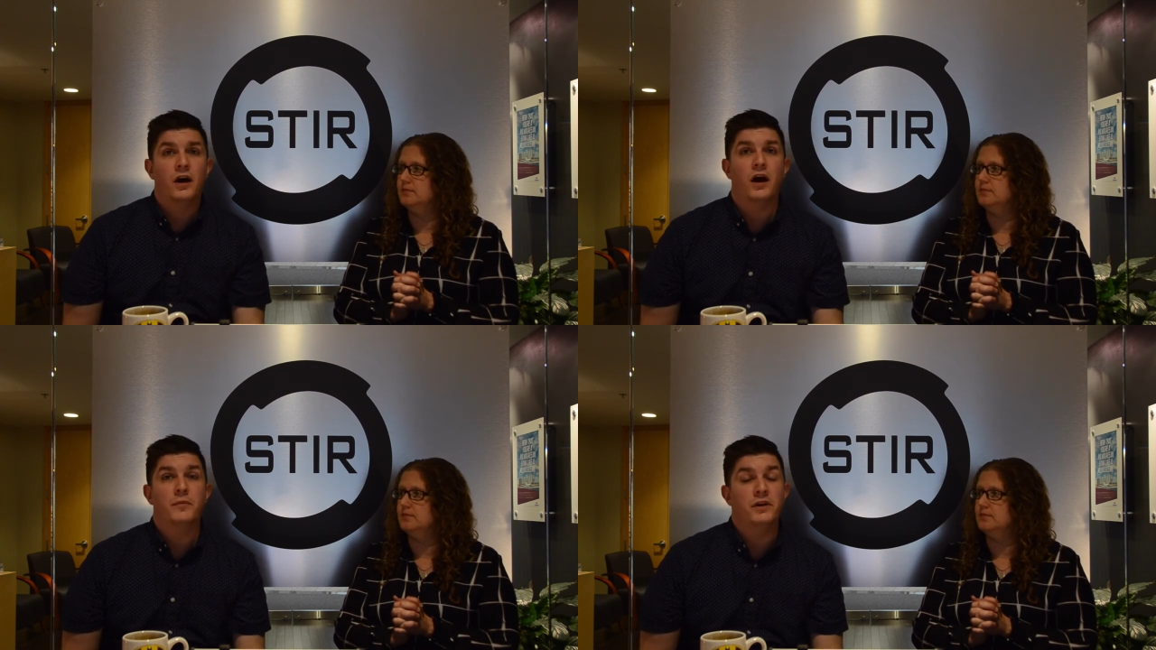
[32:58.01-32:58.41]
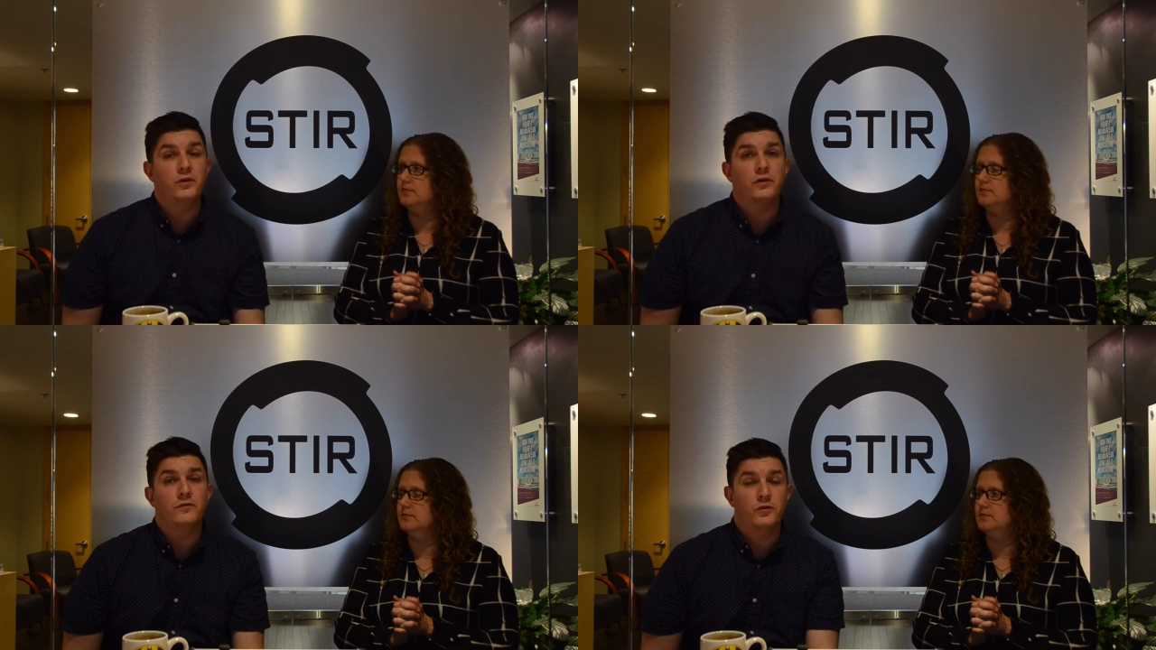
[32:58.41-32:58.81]
Speaker 1: Um, and
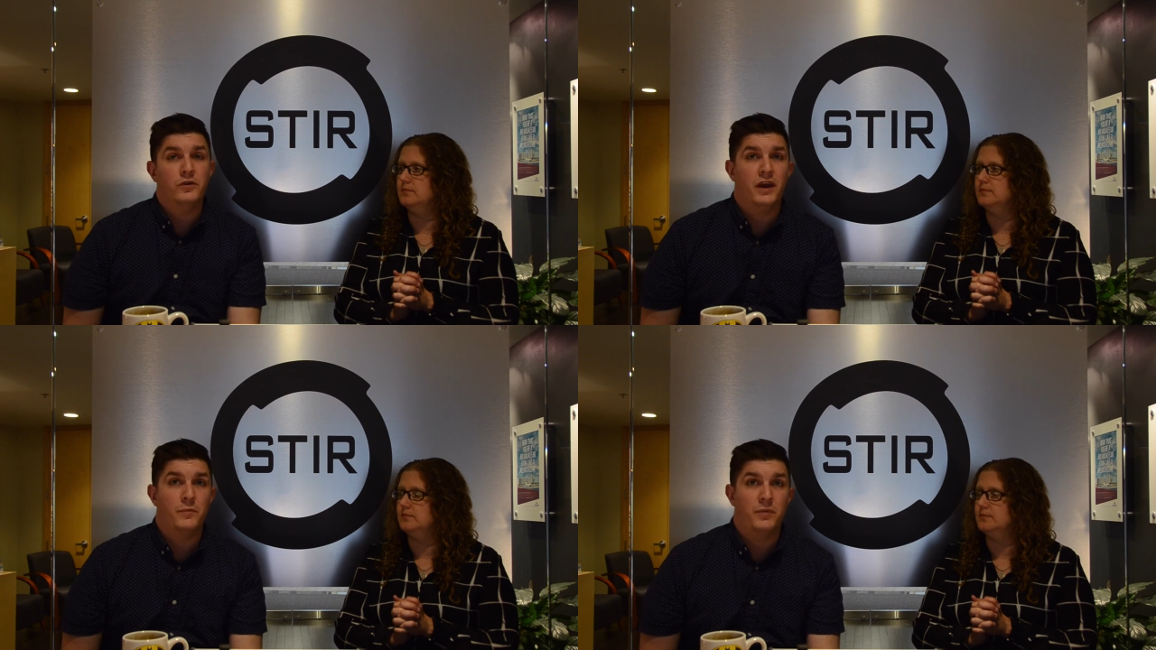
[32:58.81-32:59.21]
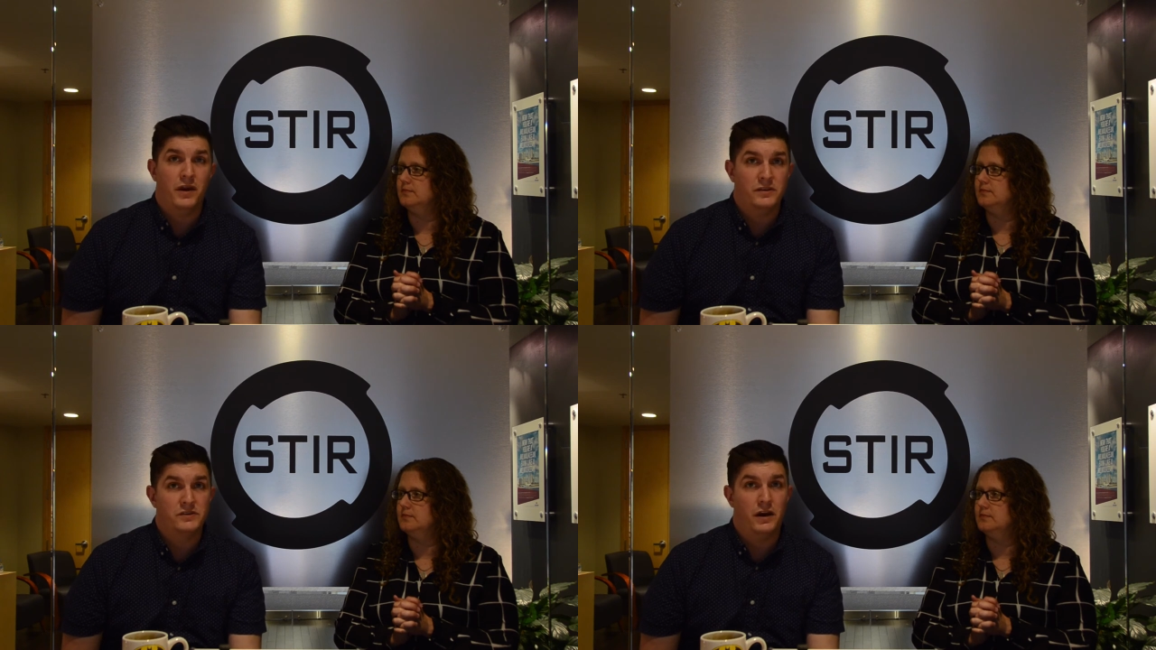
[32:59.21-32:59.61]
you can view
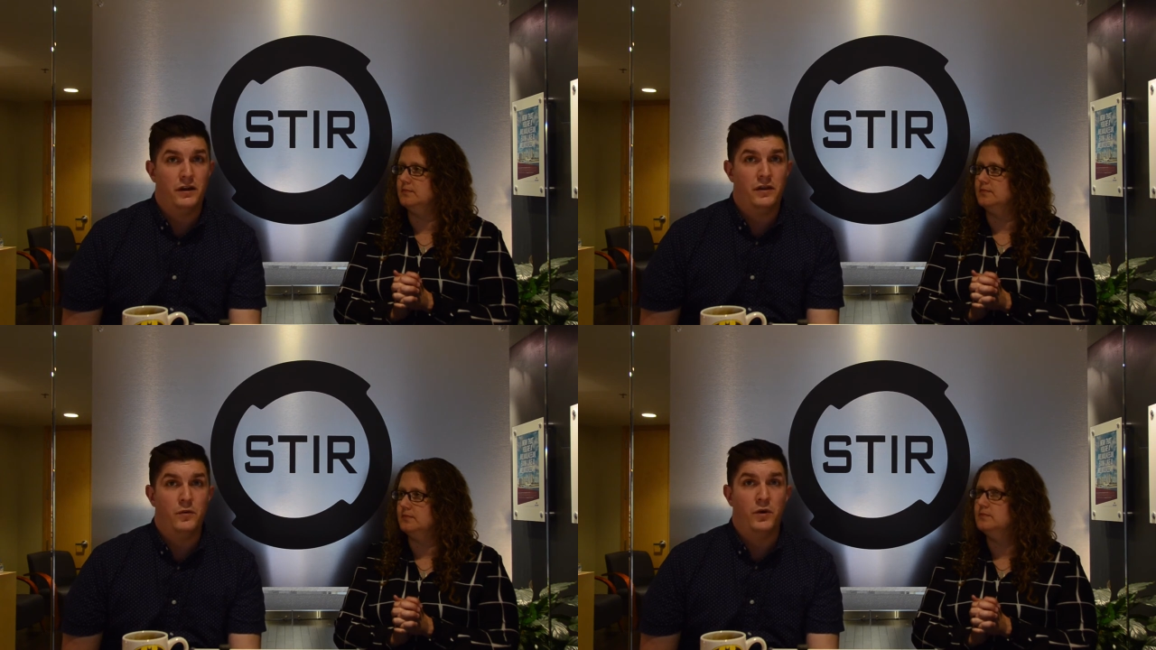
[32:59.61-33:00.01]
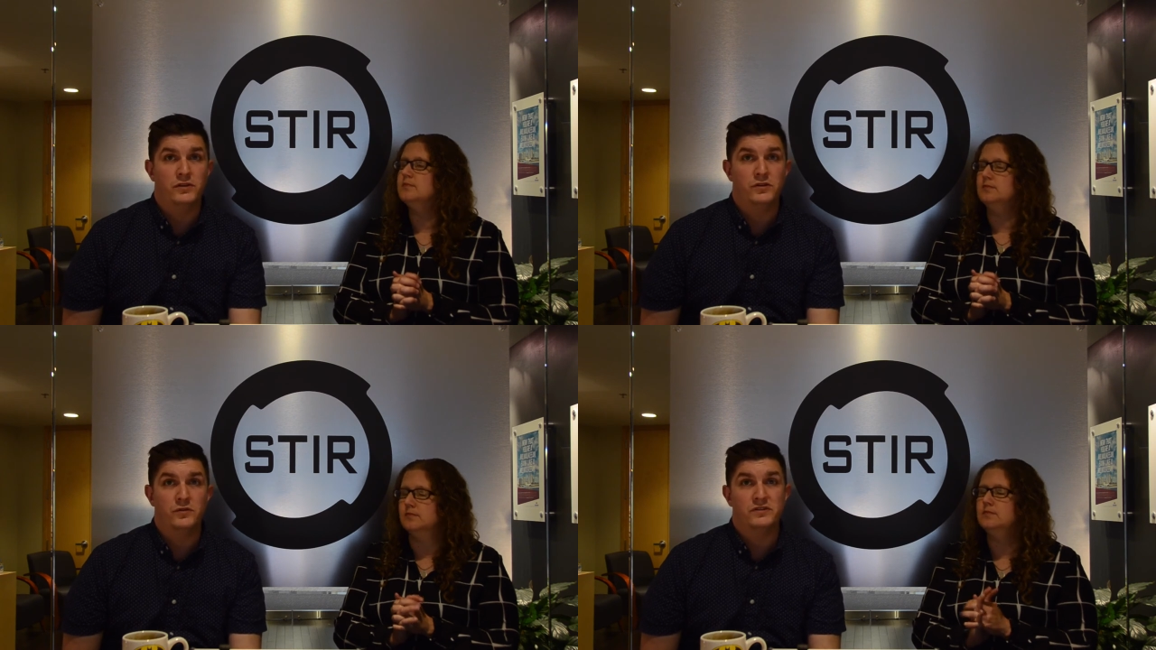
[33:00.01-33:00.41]
campaigns kind of that way
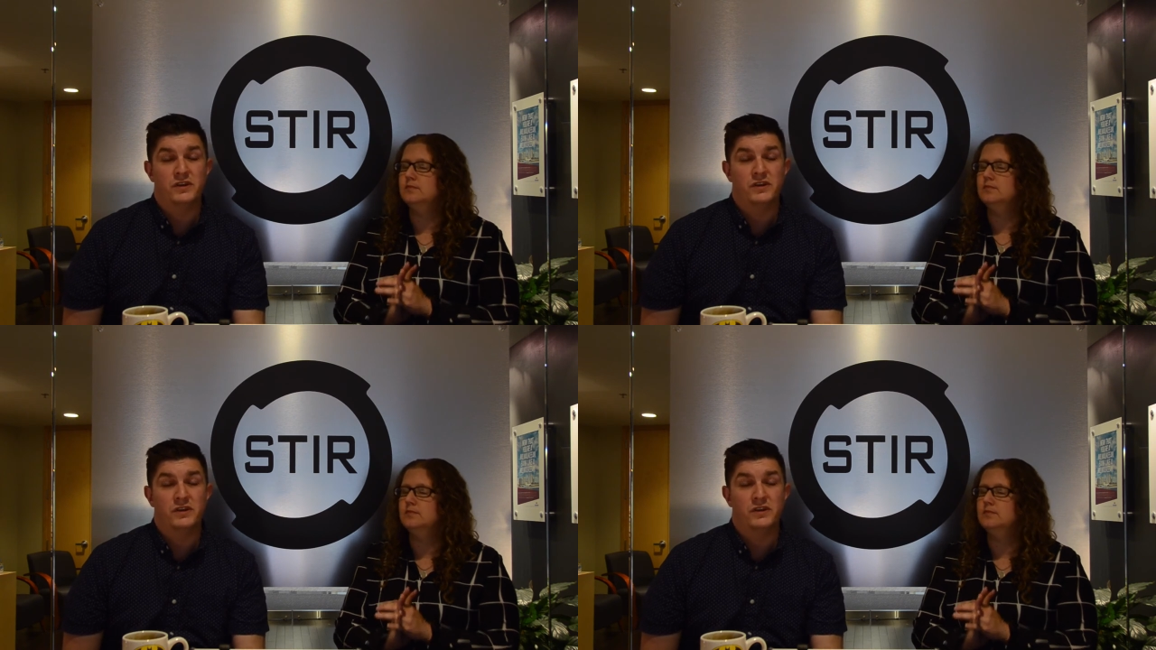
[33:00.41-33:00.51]
too, mm -hmm.